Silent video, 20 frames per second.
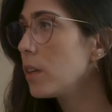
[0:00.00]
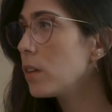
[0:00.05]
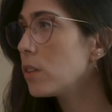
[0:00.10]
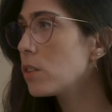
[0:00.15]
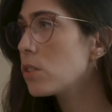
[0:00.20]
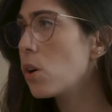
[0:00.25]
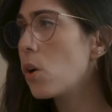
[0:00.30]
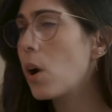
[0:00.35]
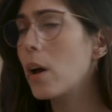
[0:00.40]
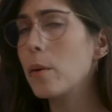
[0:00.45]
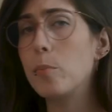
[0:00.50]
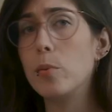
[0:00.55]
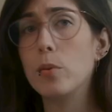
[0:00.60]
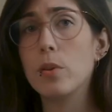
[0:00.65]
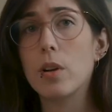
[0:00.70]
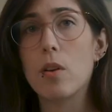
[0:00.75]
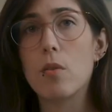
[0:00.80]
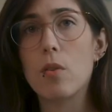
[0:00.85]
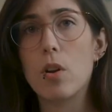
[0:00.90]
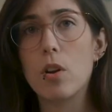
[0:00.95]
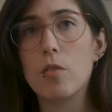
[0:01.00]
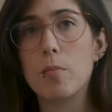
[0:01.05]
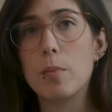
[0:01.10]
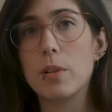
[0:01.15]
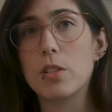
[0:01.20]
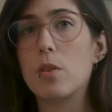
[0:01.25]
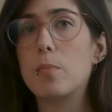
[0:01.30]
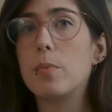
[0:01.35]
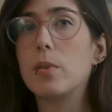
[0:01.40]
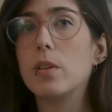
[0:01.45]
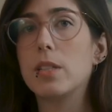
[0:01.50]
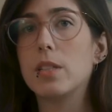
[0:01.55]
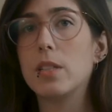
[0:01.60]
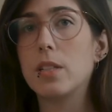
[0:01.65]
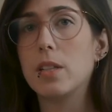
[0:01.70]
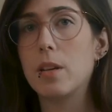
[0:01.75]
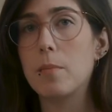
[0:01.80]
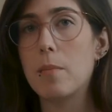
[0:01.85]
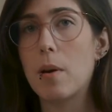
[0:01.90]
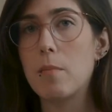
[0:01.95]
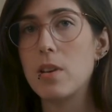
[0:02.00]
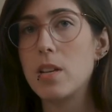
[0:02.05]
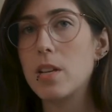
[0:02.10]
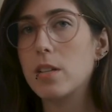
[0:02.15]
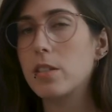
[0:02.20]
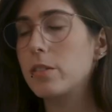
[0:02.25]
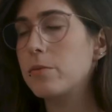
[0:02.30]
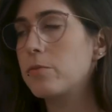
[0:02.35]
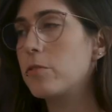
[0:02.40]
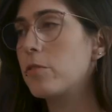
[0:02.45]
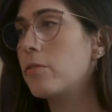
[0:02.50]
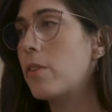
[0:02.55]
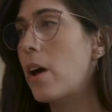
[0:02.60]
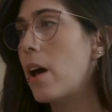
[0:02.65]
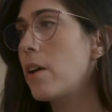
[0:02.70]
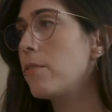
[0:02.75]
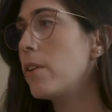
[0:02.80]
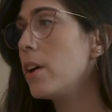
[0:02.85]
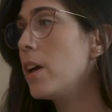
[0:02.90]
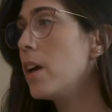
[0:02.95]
So I put a roll of Metropolis in the Mamiya 645.